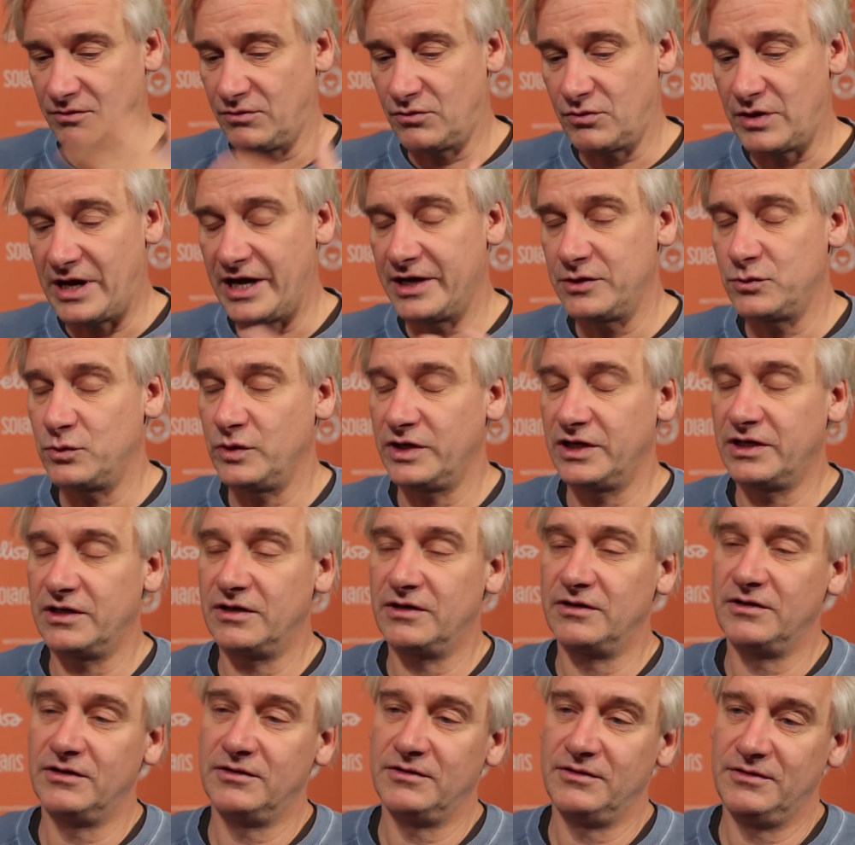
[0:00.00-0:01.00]
the
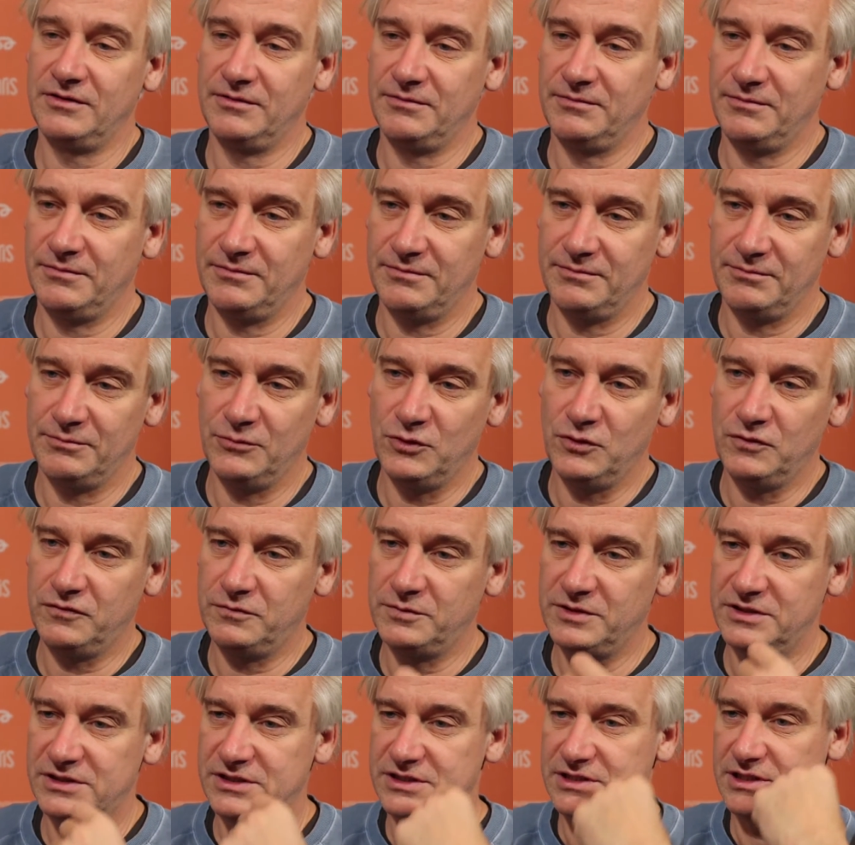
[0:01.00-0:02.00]
right-wing
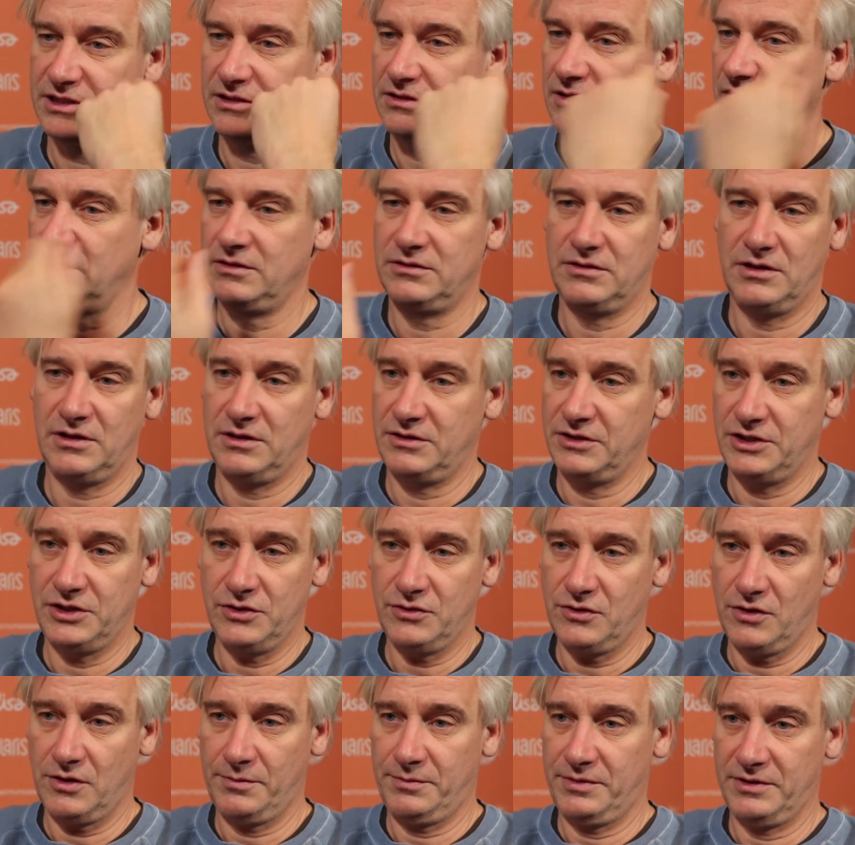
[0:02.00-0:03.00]
movements in
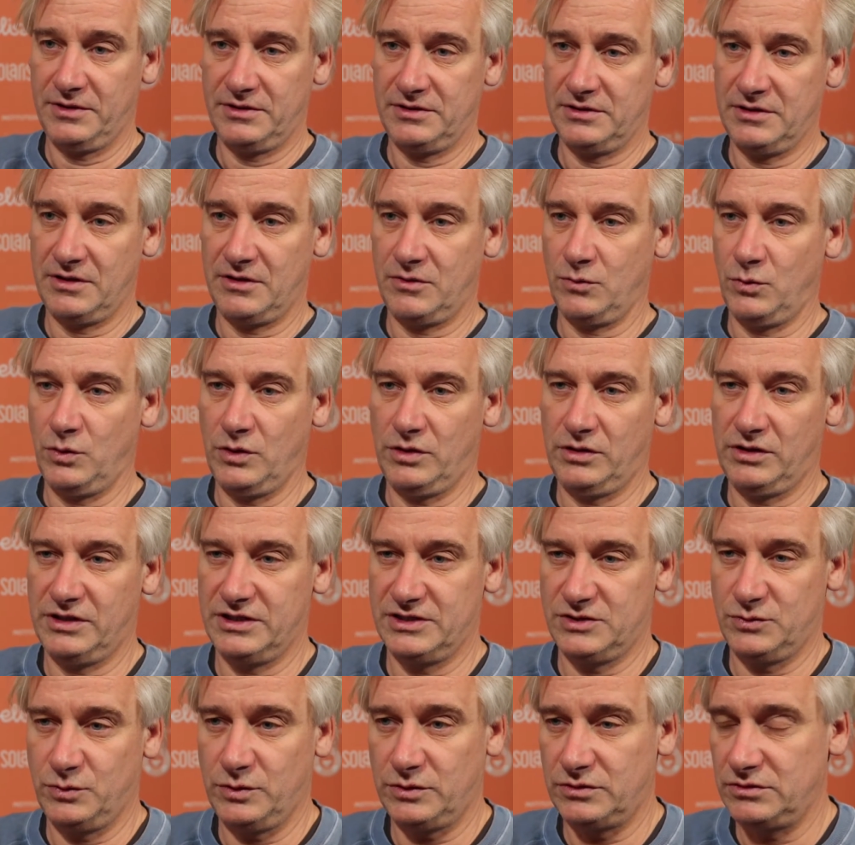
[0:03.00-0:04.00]
Europe and in the world
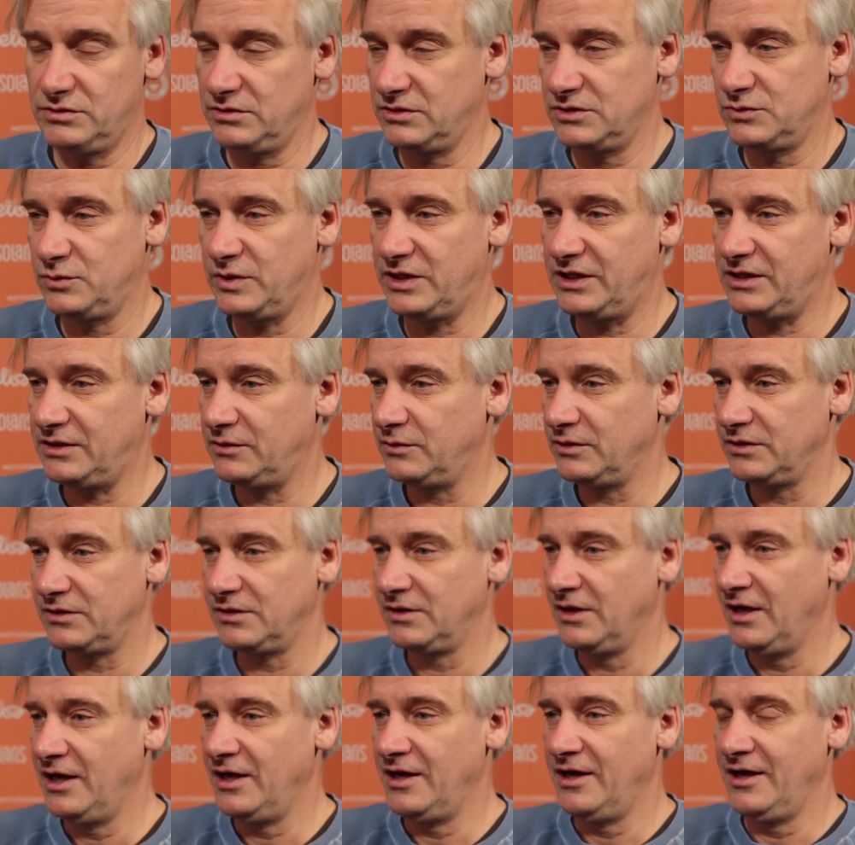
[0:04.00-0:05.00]
as well,
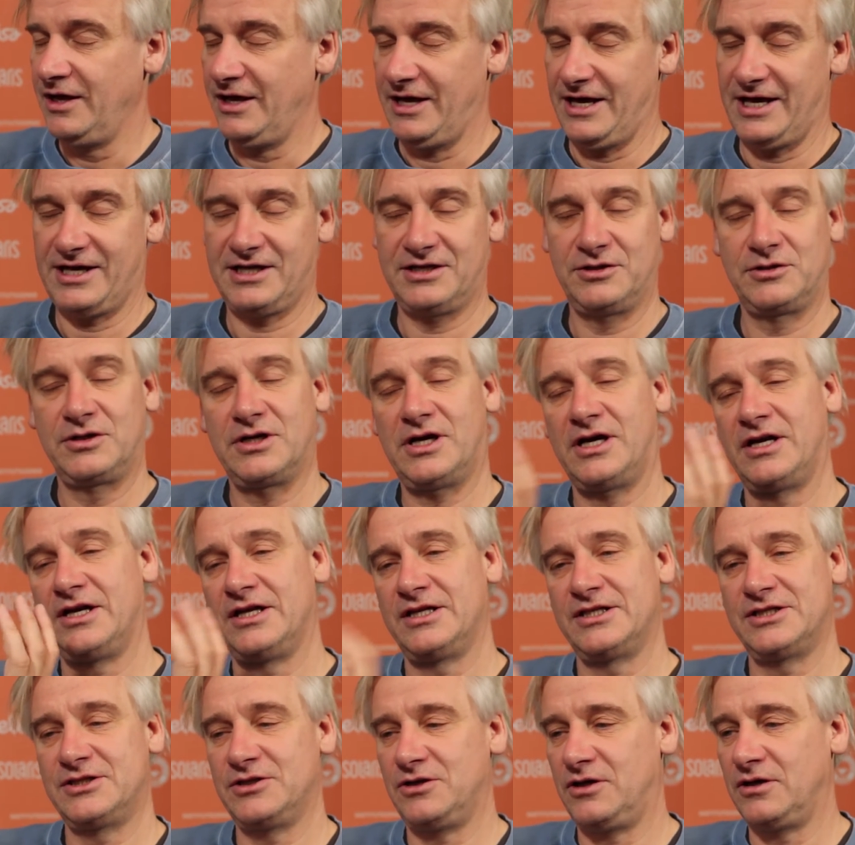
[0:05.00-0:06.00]
with
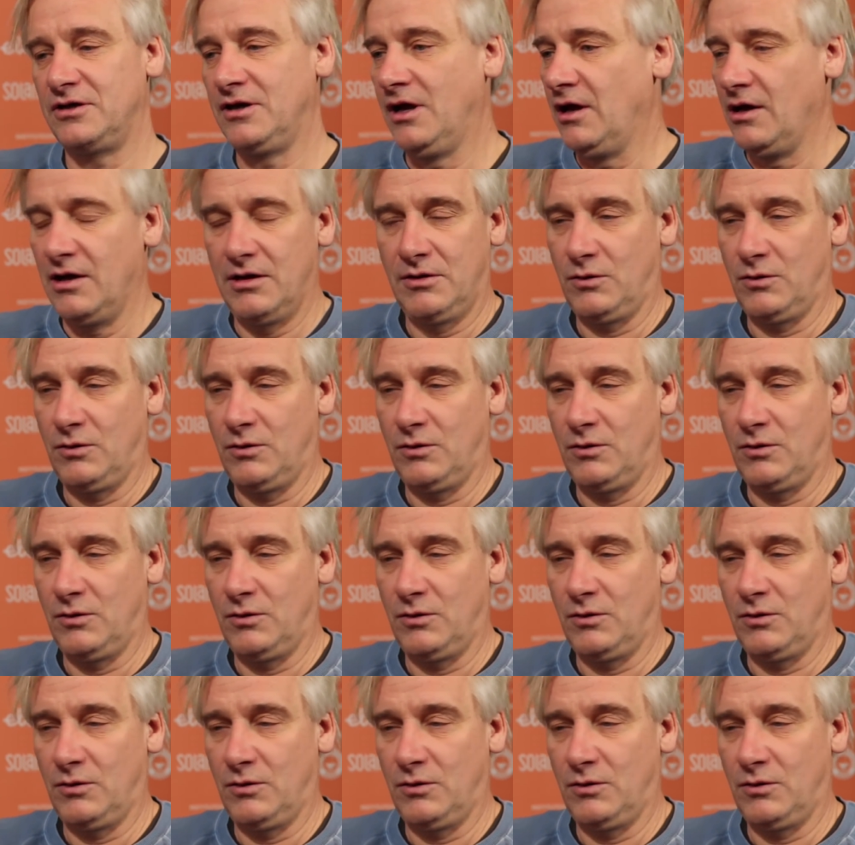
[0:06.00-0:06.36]
Erdogan and so on.